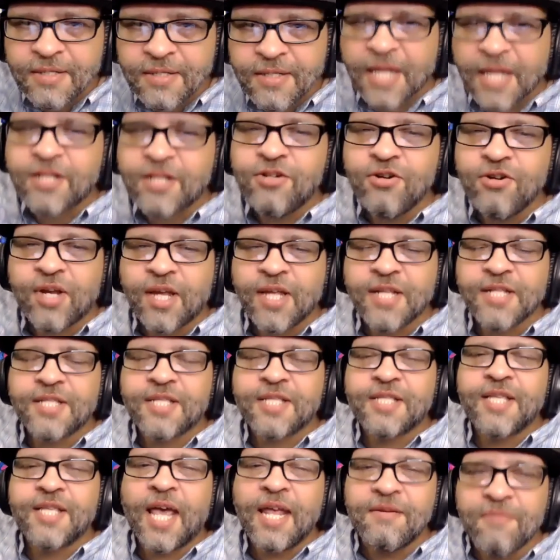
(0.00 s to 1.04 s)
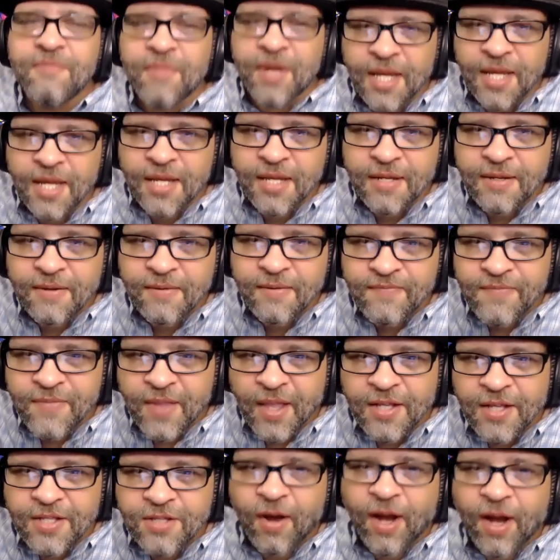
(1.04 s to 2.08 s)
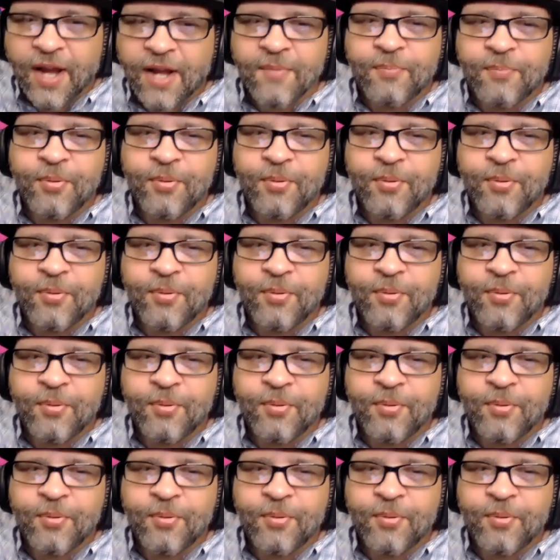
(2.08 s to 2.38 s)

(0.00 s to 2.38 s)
that you can send me so I can